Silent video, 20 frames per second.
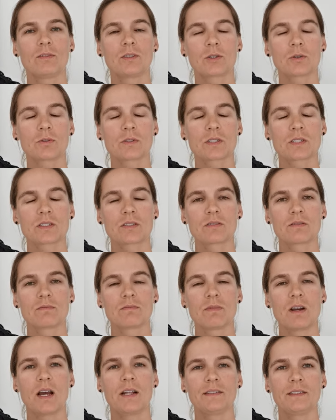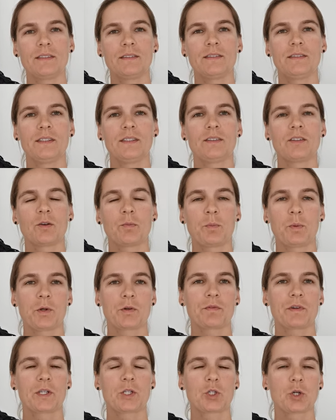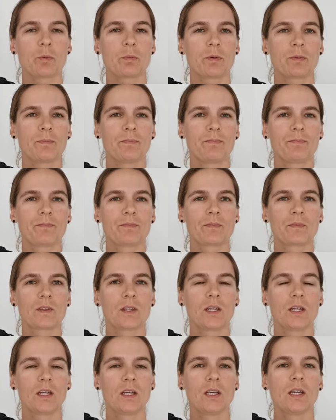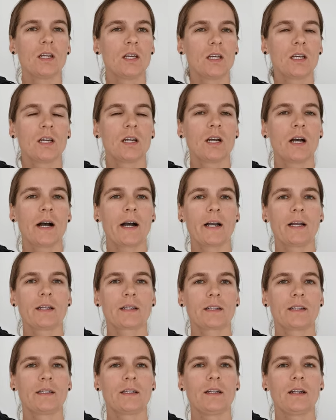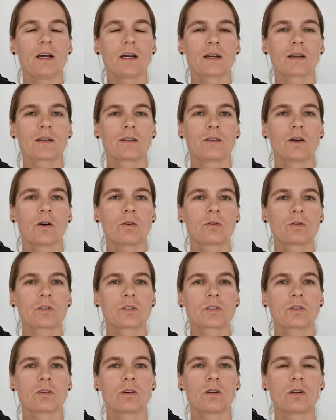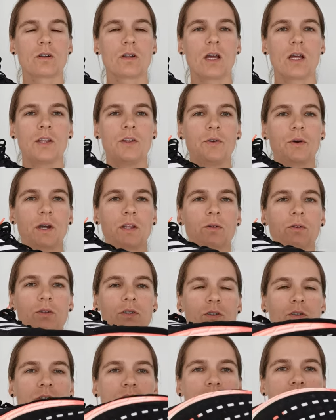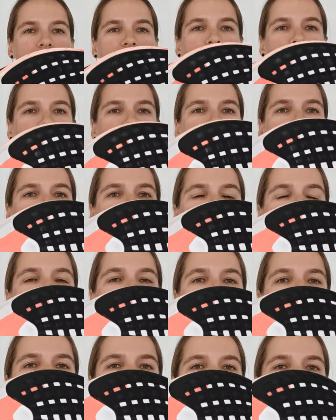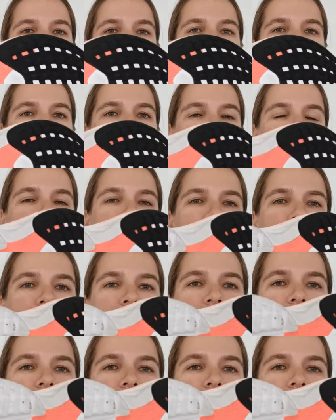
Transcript: roads and it did a perfect job. I really like the outsole, and you can also see after 100 kilometers